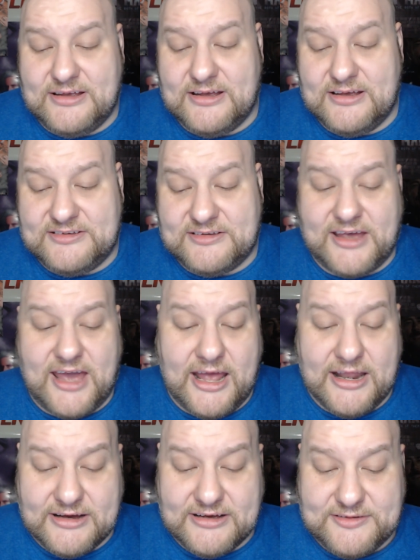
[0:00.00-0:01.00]

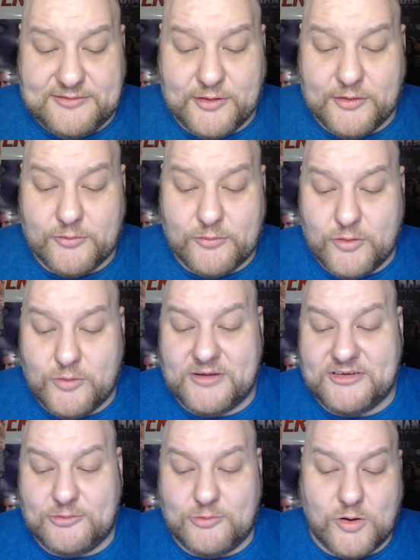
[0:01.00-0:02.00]
cicadas fill the room and
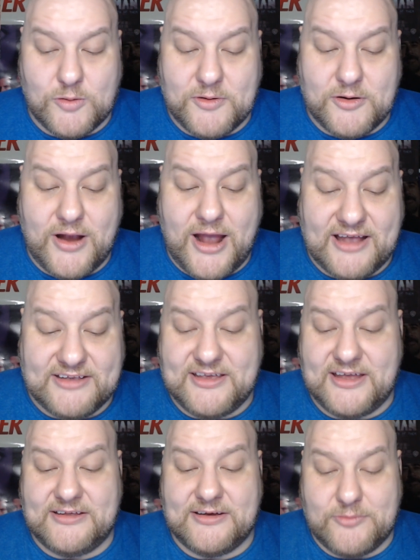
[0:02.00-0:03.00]
swarm her as
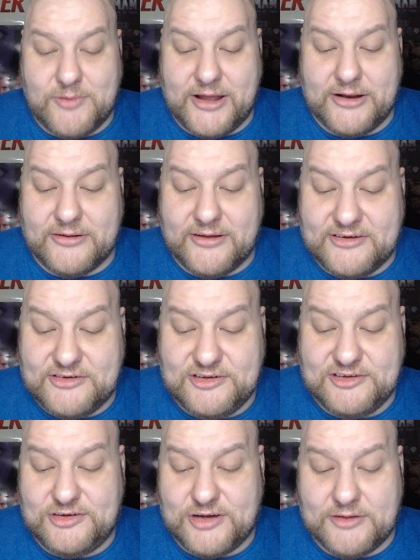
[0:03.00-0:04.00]
they did Randall as she
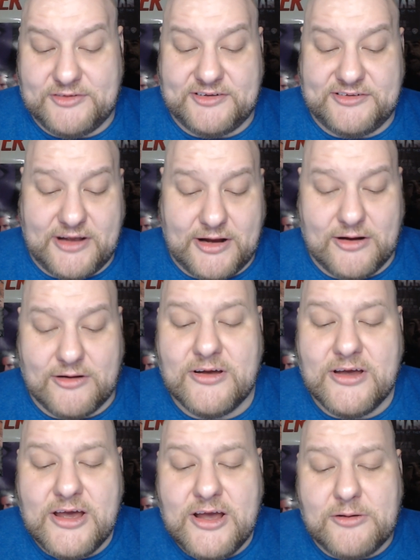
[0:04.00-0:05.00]
shouts in terror.
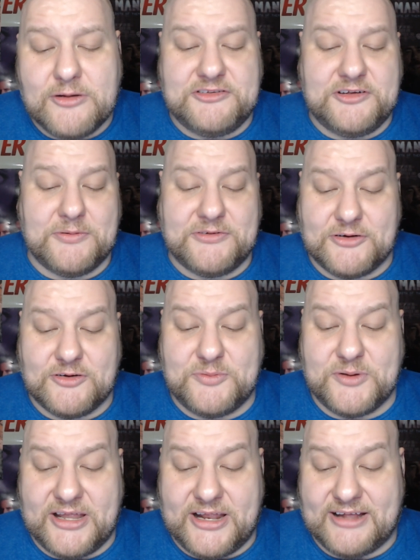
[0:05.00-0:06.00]
Christy returns
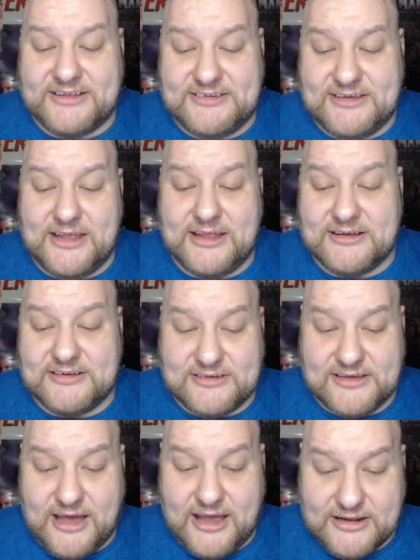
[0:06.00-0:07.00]
but cannot see the
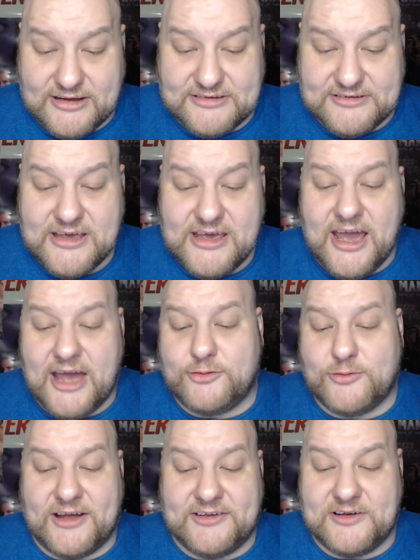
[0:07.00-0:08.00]
cicadas and
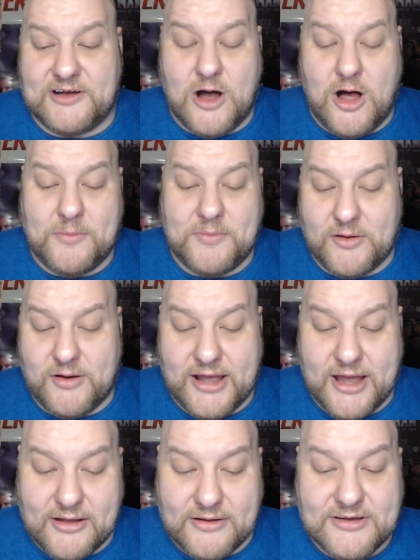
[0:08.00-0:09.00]
tries to call
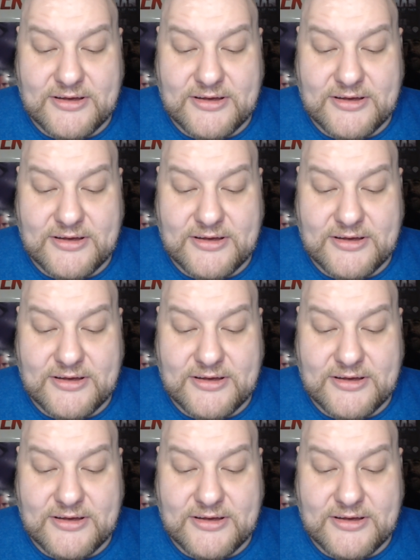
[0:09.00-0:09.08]
Marielle.